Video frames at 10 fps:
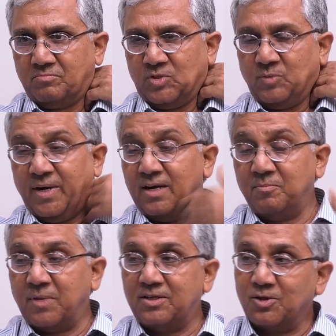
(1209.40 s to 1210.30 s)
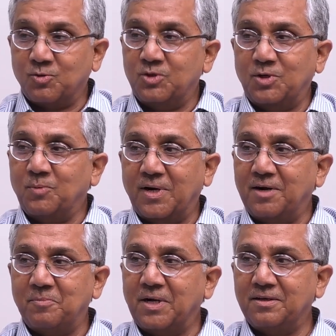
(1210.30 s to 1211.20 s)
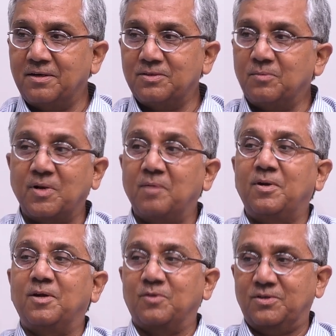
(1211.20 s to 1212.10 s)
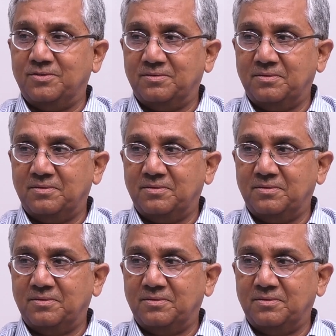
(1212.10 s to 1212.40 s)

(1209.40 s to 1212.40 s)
bread and butter question of bread and butter is the primary question.